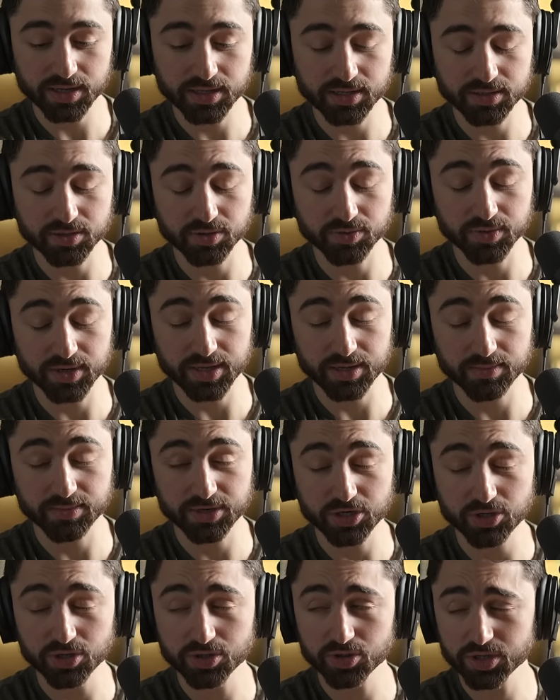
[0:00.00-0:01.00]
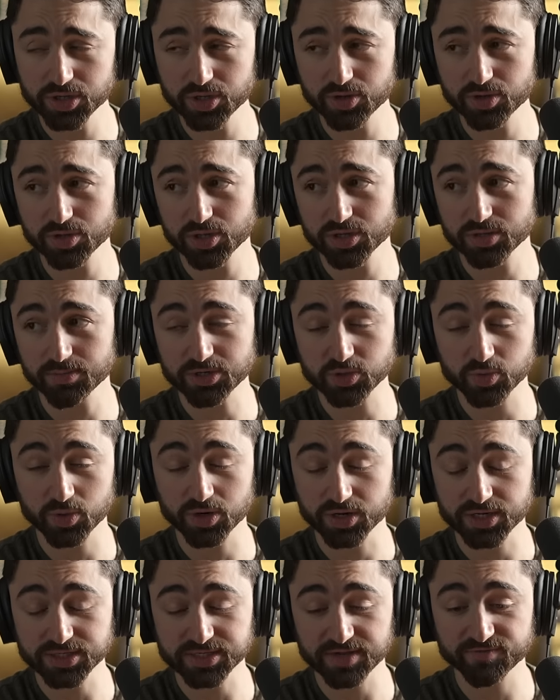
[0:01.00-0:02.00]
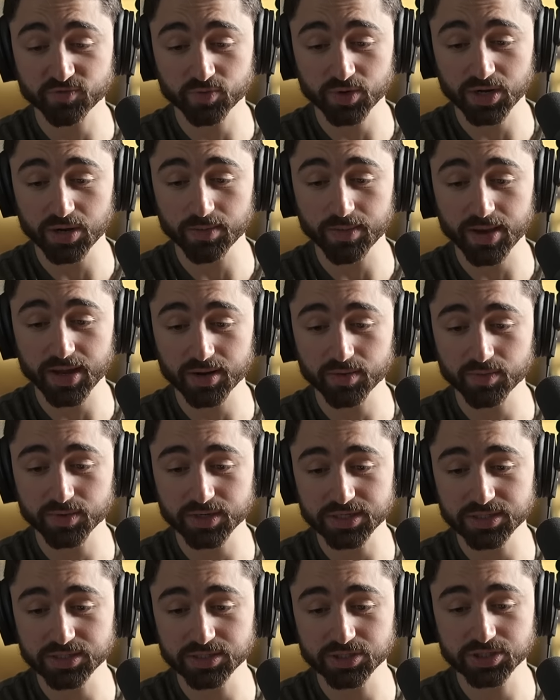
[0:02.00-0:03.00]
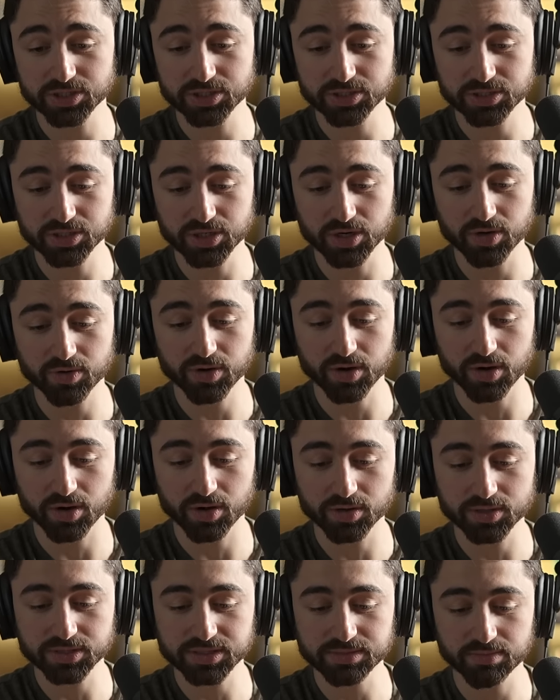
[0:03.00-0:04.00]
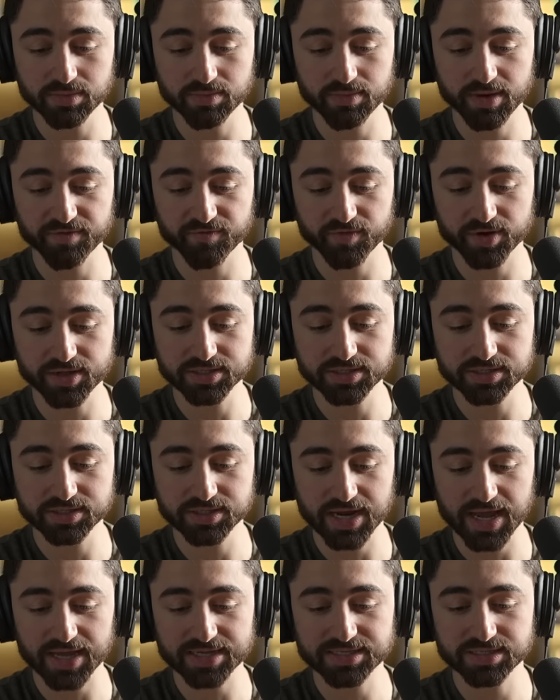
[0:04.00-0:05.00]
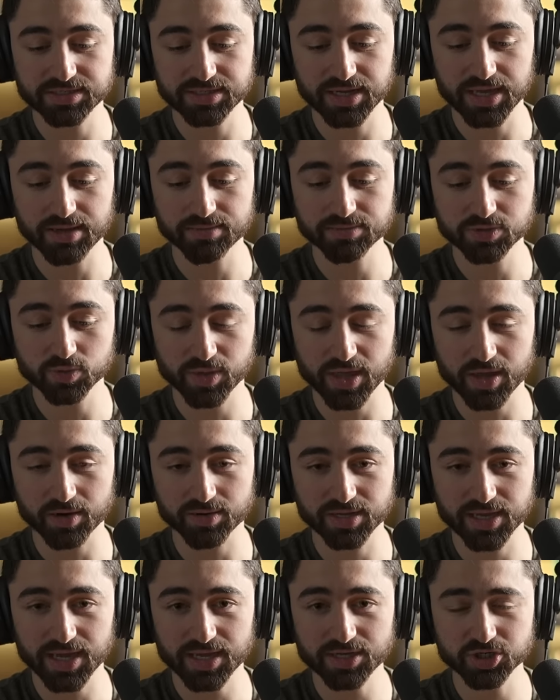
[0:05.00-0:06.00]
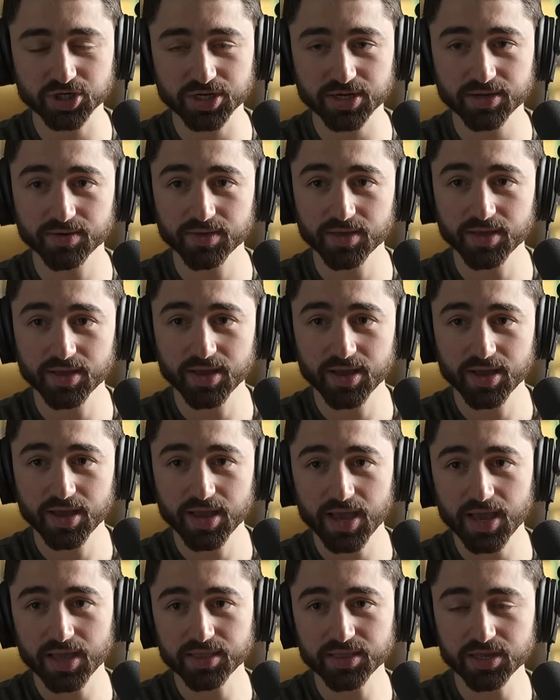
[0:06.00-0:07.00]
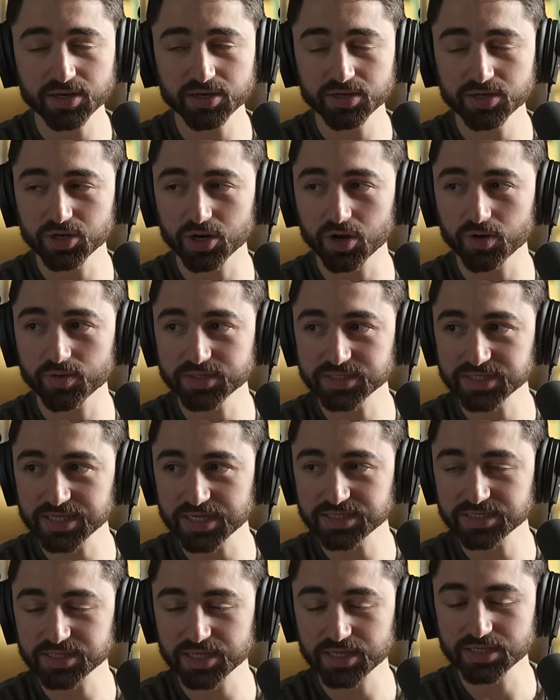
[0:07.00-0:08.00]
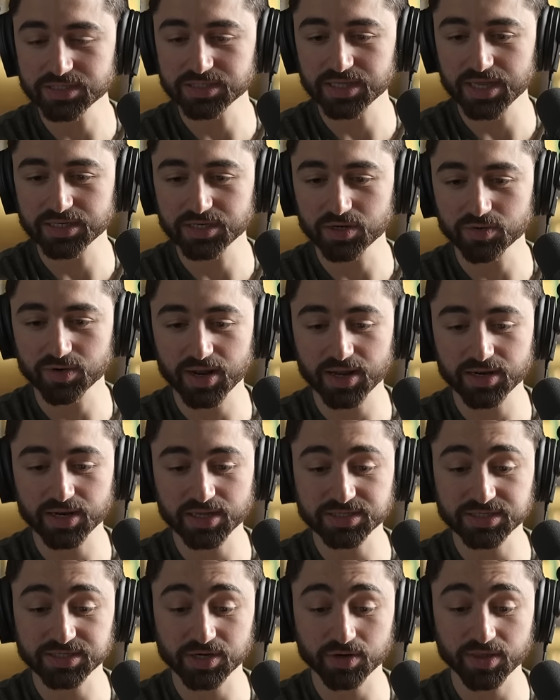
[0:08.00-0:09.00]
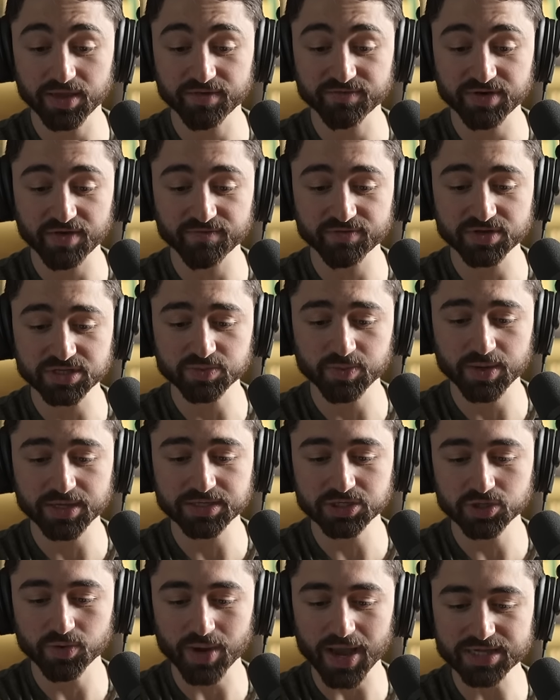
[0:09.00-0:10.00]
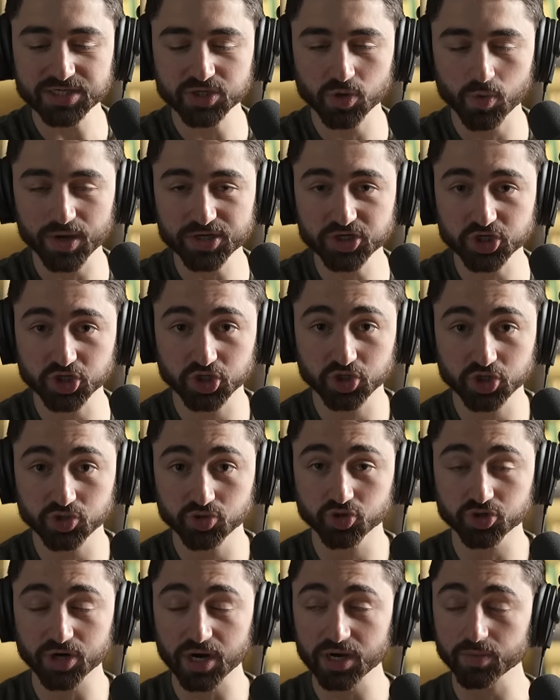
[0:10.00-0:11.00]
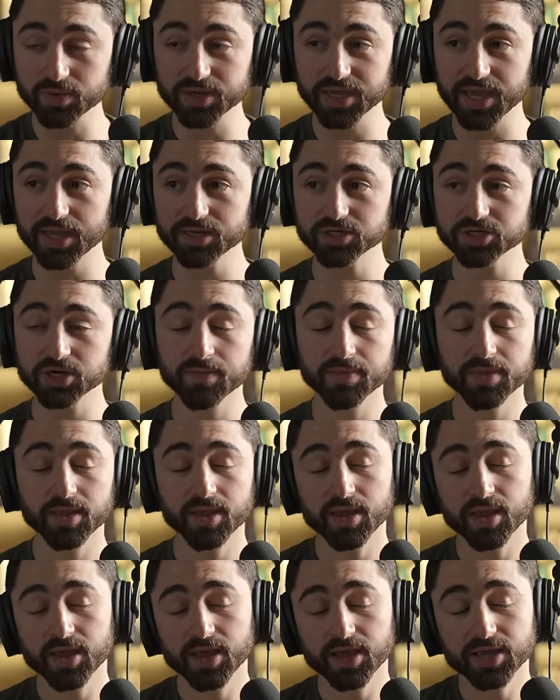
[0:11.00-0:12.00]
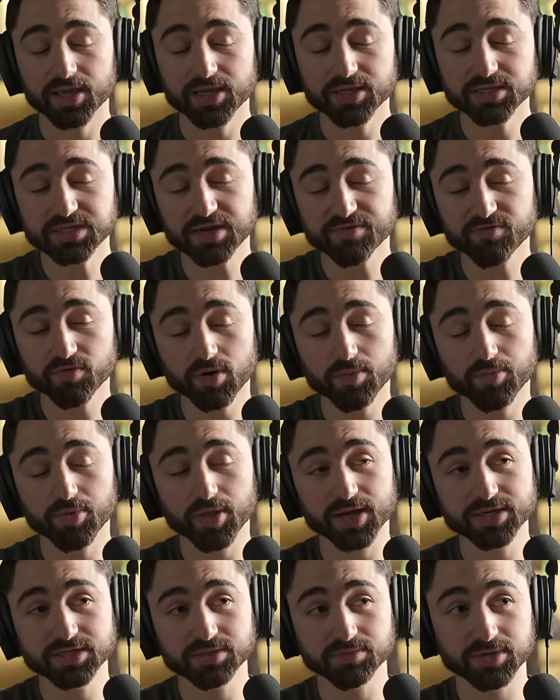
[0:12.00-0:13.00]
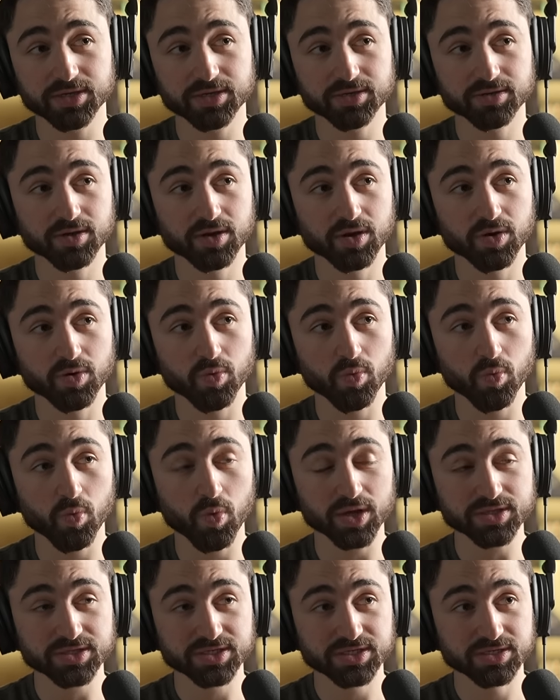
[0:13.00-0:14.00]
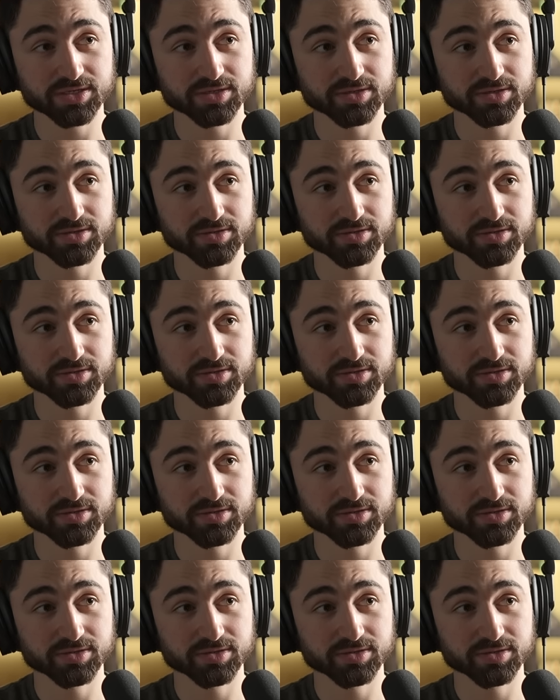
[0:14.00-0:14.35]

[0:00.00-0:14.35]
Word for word: including I mean, look, you can look at my Twitter because I've tweeted about it when he just you know calls some of my friends nasty names without engaging. And then, you know, he says things that don't necessarily have an evidence base, and you ask questions and you try to engage. He's never replied to me once,